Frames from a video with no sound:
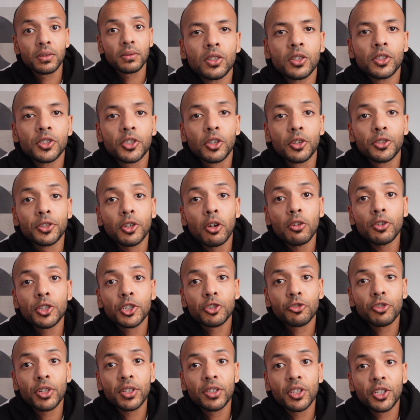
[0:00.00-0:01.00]
So don't
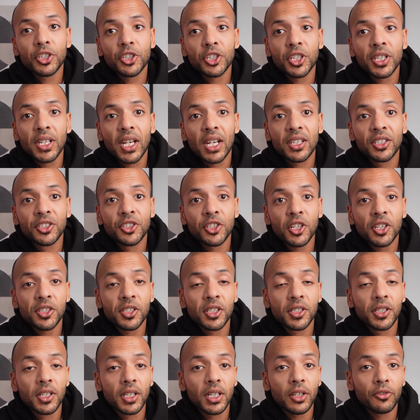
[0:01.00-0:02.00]
treat the sheet as just a
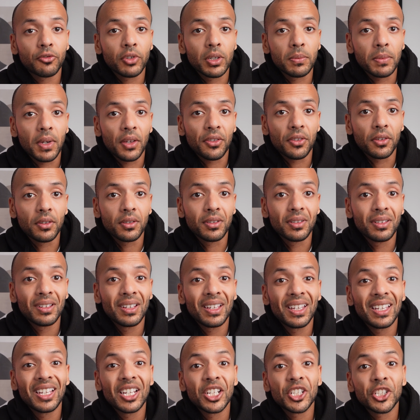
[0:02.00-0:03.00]
delivery method.
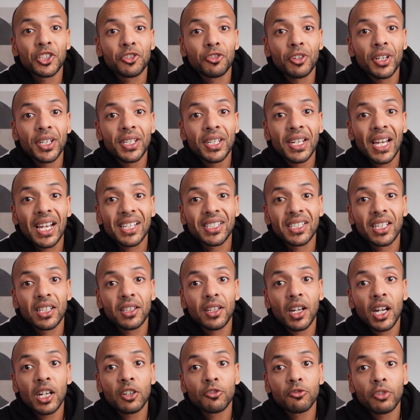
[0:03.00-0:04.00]
Treat it as a
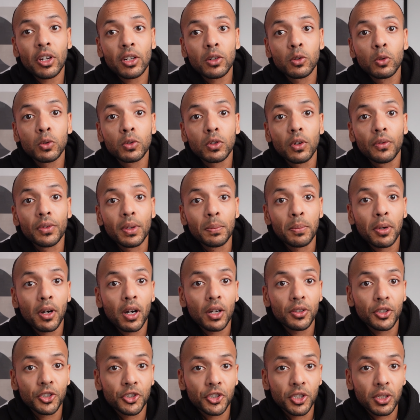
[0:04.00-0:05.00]
live record of the
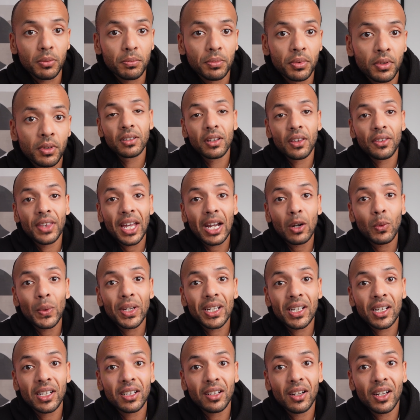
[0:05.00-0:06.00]
partnership. That way
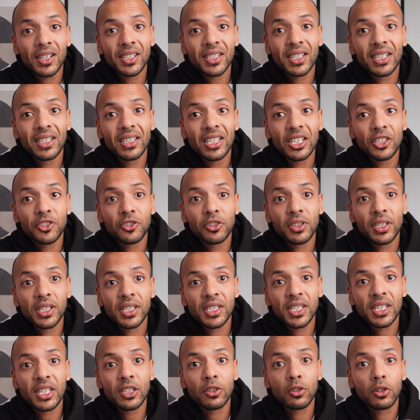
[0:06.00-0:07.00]
clients can literally
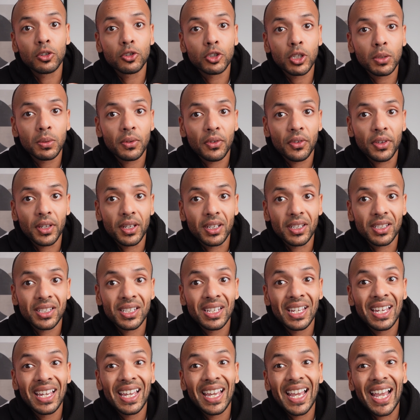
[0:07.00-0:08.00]
see you on top of things,
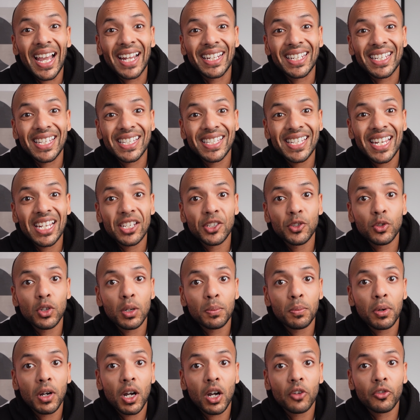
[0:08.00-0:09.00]
and it sets you
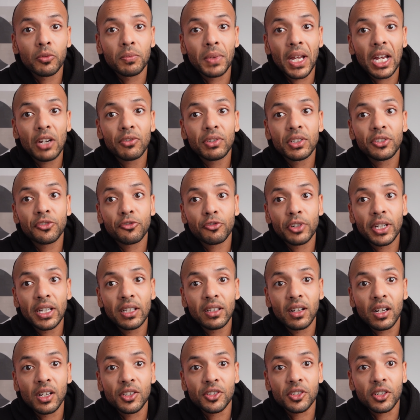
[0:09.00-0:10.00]
apart from every
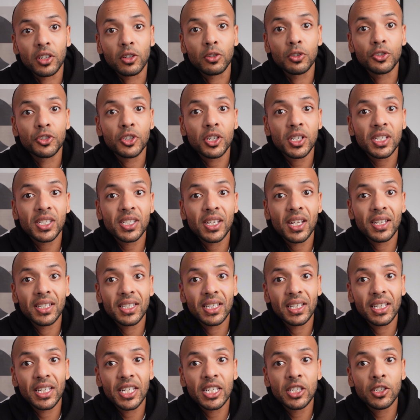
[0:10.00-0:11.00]
freelancer who just sends
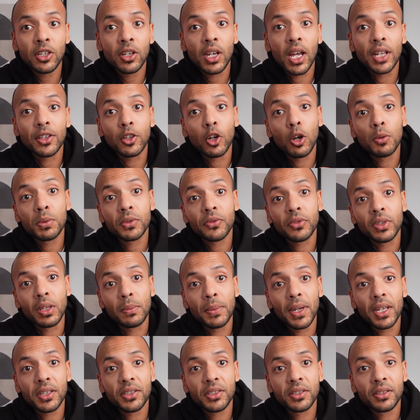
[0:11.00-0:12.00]
leads and hopes for the
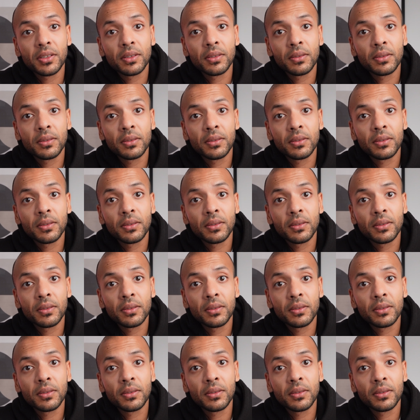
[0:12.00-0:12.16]
best.